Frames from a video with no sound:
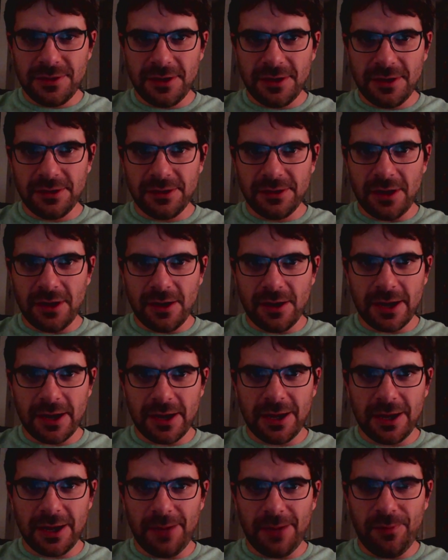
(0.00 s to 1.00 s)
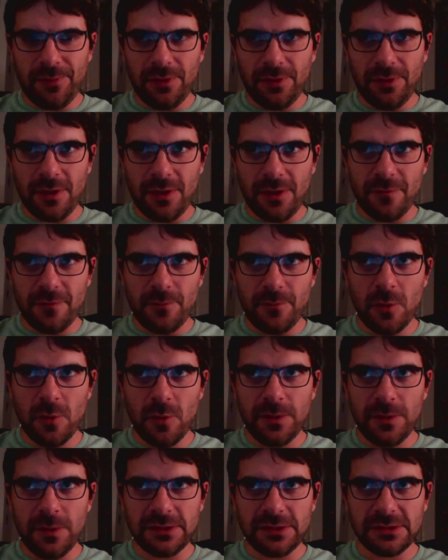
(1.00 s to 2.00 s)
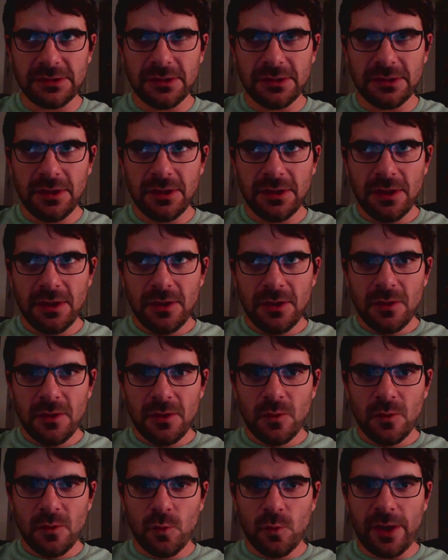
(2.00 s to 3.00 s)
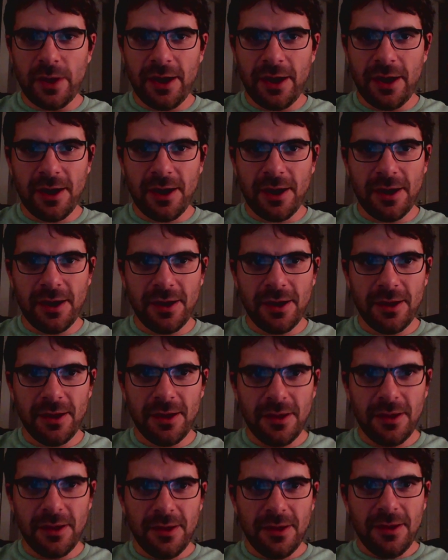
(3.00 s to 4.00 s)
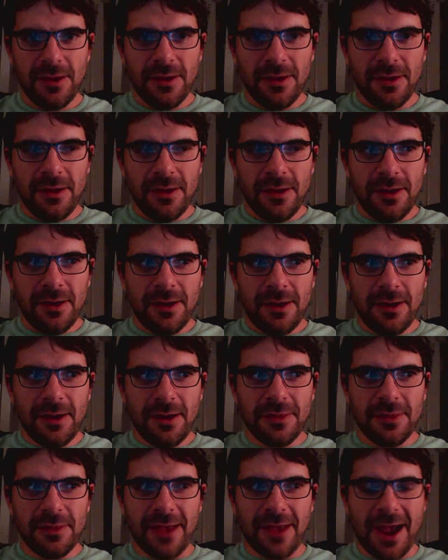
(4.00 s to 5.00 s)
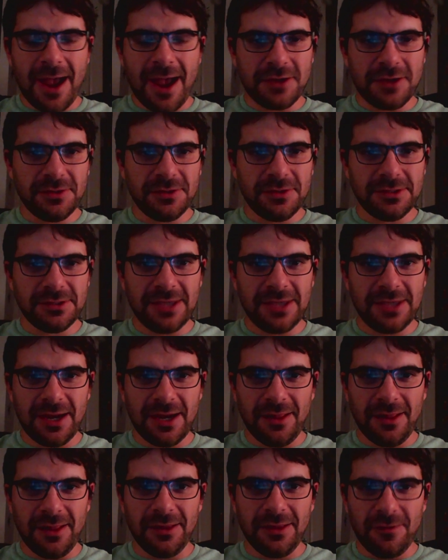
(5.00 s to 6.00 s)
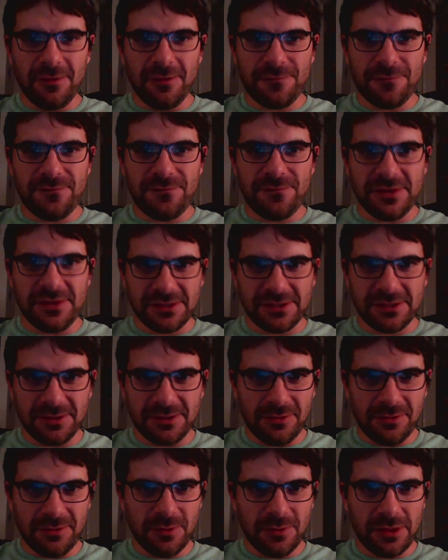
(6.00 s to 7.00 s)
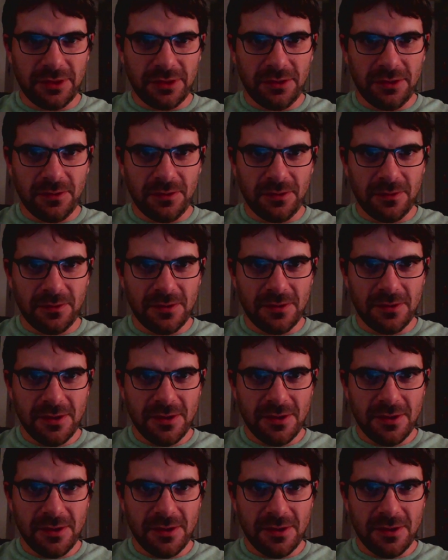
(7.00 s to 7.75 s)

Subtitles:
There are a couple of moments where the actors get a little physical with you.